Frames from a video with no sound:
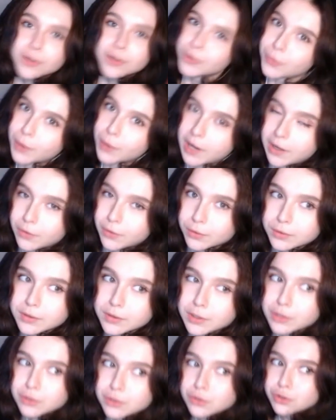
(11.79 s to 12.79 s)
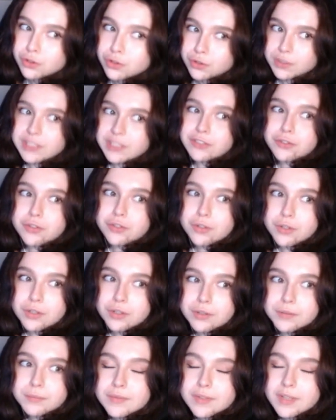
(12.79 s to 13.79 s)
Well, long story
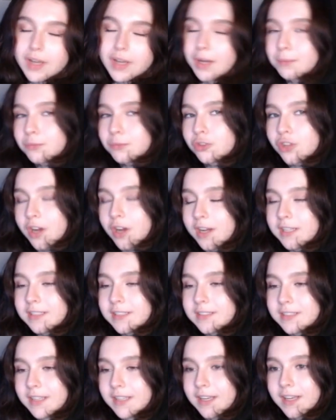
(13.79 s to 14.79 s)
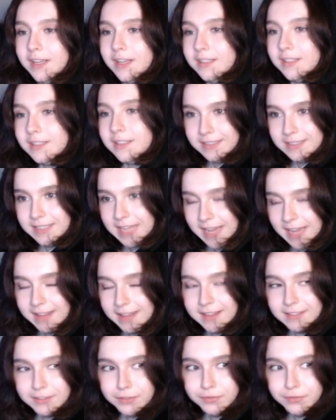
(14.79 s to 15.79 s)
short, I'm trying to get
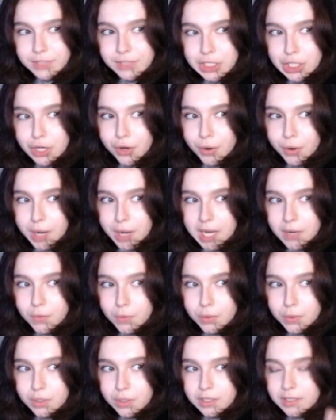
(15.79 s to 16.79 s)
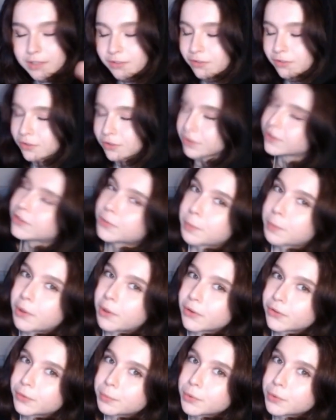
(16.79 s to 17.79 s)
this video out as soon as
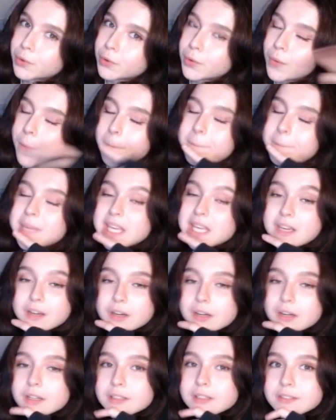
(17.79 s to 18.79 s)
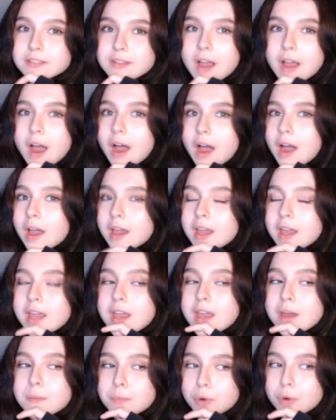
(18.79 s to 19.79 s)
possible because
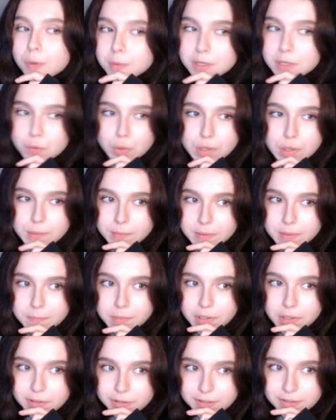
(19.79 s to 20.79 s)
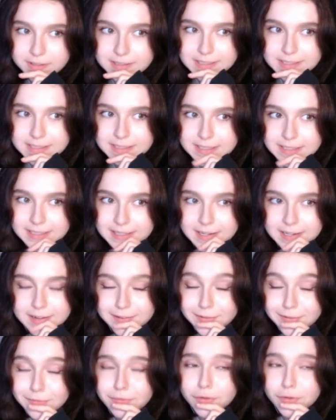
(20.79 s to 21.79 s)
I probably won't be posting
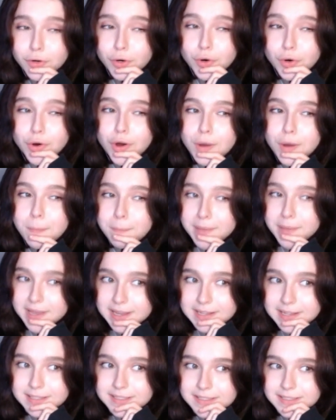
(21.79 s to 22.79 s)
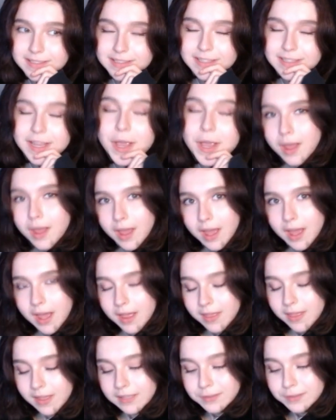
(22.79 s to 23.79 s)
again for a bit.
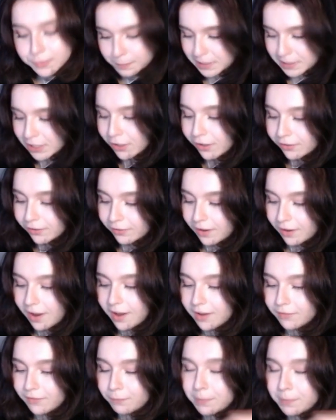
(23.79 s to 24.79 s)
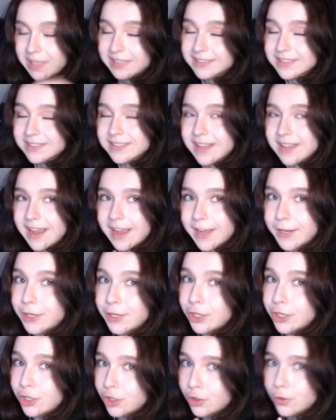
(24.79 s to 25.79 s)
And that's because I've been set a
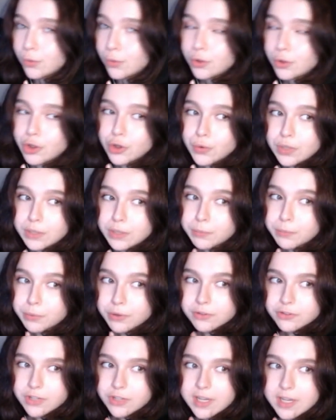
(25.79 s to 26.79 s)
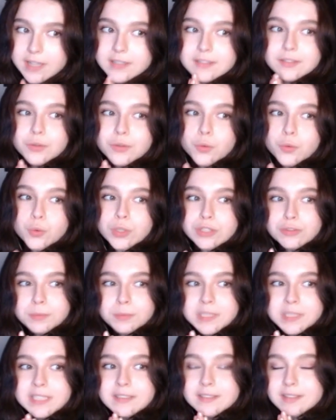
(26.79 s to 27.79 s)
new uni project, which
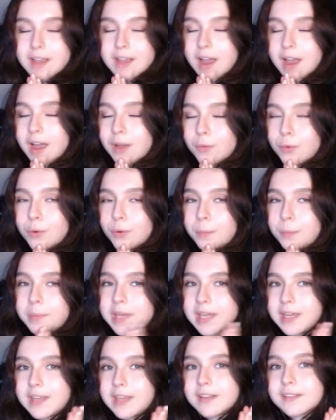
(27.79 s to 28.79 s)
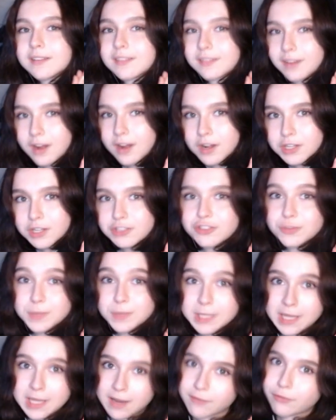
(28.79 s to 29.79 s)
means I will be stuck
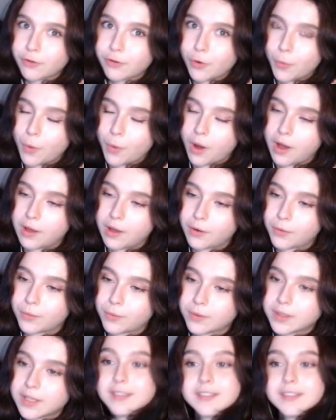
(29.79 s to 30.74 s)
doing that for a while.